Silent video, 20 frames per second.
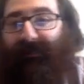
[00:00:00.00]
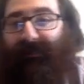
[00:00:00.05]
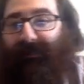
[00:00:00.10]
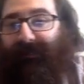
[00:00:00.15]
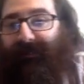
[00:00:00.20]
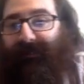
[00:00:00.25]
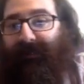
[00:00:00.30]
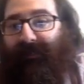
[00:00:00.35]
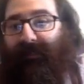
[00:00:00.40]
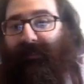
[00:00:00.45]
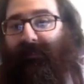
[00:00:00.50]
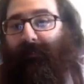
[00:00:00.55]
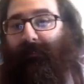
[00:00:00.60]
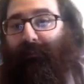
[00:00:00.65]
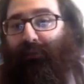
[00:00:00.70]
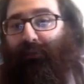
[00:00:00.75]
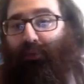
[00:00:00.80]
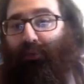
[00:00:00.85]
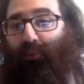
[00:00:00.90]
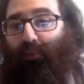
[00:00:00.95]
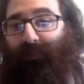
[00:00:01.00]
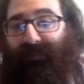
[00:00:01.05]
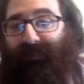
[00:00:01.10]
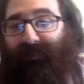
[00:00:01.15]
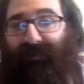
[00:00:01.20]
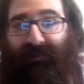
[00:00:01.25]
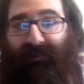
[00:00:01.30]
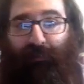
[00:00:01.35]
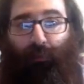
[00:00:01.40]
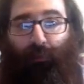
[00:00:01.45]
c sub 2
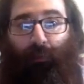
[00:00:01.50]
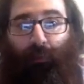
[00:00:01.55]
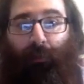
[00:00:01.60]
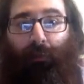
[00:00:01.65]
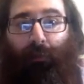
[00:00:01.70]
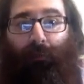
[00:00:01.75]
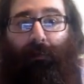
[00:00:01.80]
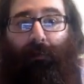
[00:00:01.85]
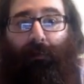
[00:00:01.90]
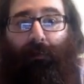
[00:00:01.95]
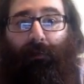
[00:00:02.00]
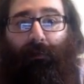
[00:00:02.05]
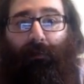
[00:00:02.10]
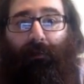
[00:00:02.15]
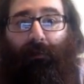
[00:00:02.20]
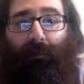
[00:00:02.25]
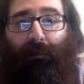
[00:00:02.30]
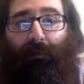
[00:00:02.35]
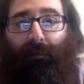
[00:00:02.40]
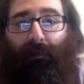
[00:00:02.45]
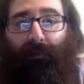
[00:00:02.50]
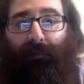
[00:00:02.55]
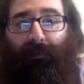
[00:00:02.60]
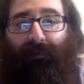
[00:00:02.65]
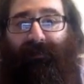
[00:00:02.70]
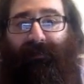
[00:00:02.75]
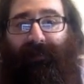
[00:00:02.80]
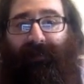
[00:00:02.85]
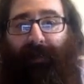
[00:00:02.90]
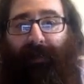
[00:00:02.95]
is 0,
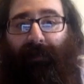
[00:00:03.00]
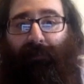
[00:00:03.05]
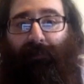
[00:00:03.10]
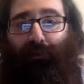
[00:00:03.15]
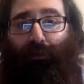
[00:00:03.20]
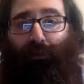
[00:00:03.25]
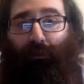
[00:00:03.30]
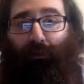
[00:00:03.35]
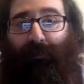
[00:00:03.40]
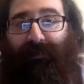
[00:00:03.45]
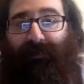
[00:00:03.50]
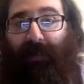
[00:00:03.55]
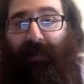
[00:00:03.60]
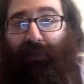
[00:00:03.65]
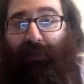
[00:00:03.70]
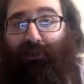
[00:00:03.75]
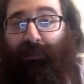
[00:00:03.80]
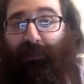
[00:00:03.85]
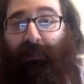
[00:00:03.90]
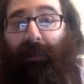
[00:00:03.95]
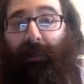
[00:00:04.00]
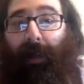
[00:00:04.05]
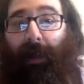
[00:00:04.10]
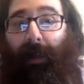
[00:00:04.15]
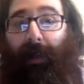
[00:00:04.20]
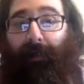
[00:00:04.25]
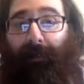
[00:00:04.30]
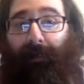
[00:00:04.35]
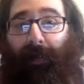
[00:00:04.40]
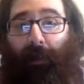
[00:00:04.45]
this second term is actually
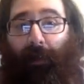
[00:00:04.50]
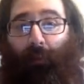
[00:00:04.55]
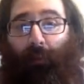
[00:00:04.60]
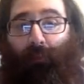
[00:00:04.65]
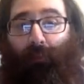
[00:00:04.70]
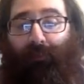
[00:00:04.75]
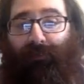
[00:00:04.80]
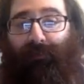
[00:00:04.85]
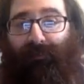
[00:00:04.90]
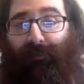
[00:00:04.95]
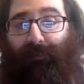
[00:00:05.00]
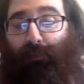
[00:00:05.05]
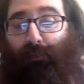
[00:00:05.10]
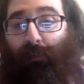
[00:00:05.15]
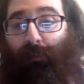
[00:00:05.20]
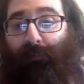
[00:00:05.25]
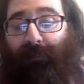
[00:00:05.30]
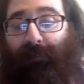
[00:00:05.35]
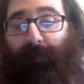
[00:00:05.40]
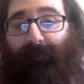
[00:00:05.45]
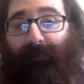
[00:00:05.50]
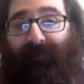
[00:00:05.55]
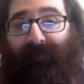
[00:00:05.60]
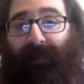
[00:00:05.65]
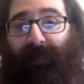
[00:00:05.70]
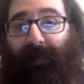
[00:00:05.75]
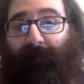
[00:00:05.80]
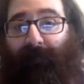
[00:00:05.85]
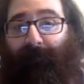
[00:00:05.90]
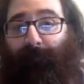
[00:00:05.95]
gone now. 0 times
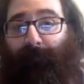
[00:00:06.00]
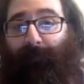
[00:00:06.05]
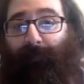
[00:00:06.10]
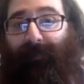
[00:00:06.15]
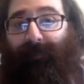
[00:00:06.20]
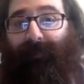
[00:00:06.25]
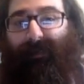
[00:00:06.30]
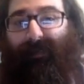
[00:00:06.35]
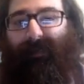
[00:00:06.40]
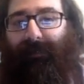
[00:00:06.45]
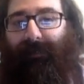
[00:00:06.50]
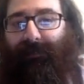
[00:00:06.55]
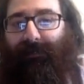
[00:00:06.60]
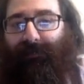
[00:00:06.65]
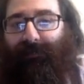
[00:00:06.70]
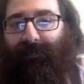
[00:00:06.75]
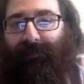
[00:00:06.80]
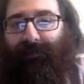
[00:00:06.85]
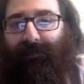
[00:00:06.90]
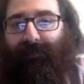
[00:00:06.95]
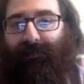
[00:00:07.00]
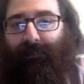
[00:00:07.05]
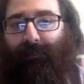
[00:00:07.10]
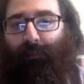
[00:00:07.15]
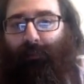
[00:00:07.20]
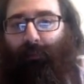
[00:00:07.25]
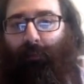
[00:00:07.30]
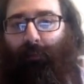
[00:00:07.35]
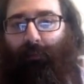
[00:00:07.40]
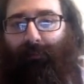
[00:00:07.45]
sine of 3t is just
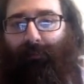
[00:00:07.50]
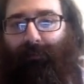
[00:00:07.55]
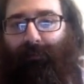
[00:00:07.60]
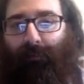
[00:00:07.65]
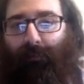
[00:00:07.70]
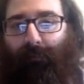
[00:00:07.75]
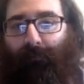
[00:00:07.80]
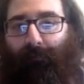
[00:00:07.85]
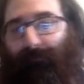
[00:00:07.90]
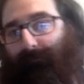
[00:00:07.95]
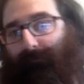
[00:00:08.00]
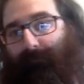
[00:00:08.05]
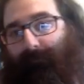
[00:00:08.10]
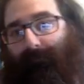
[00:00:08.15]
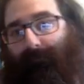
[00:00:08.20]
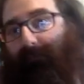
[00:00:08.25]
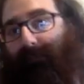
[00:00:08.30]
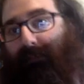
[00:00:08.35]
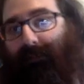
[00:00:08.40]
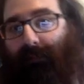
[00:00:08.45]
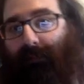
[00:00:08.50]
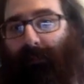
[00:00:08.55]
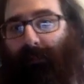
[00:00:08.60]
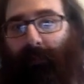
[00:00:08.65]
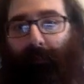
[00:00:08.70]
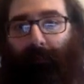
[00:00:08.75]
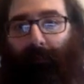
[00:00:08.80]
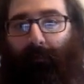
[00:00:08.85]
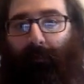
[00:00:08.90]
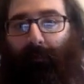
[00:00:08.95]
0, so see you
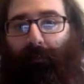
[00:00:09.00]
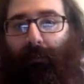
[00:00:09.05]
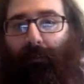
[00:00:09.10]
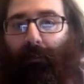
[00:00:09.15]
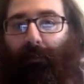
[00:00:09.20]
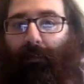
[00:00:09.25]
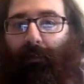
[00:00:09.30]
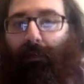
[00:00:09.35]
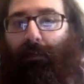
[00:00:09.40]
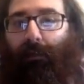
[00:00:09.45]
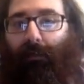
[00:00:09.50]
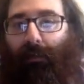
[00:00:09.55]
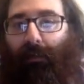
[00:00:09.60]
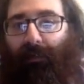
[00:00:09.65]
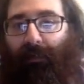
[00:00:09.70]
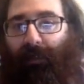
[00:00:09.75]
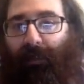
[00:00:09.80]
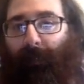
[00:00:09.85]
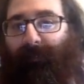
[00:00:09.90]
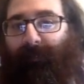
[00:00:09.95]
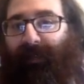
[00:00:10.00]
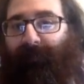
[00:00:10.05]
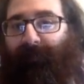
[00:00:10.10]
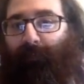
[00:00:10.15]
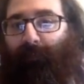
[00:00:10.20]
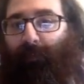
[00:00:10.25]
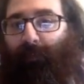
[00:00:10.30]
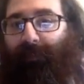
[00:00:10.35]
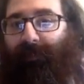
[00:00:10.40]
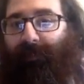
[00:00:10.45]
later. And then I'm left
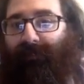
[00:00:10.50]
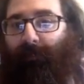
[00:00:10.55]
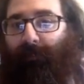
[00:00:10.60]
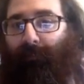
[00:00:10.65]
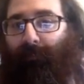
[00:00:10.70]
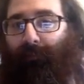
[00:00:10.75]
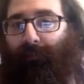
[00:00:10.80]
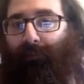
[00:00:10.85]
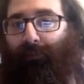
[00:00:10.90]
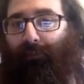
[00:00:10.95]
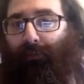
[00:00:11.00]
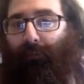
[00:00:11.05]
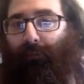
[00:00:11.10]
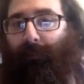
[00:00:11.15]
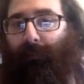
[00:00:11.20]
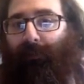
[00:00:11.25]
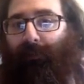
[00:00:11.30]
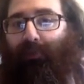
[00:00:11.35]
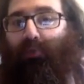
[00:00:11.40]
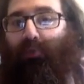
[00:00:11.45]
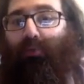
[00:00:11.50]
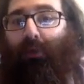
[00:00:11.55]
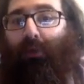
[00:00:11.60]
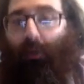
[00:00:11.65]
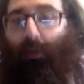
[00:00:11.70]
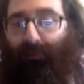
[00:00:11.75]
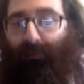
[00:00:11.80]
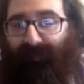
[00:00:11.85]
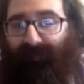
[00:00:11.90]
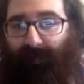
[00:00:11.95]
with this other term, 2
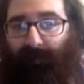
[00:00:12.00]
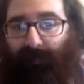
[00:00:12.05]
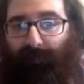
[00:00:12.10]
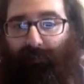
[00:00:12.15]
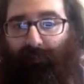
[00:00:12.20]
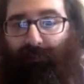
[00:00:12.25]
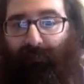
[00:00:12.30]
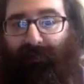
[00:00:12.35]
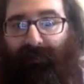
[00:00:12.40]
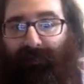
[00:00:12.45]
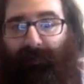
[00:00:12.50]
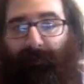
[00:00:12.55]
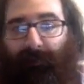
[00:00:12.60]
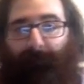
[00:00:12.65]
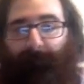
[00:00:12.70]
cosine 2t.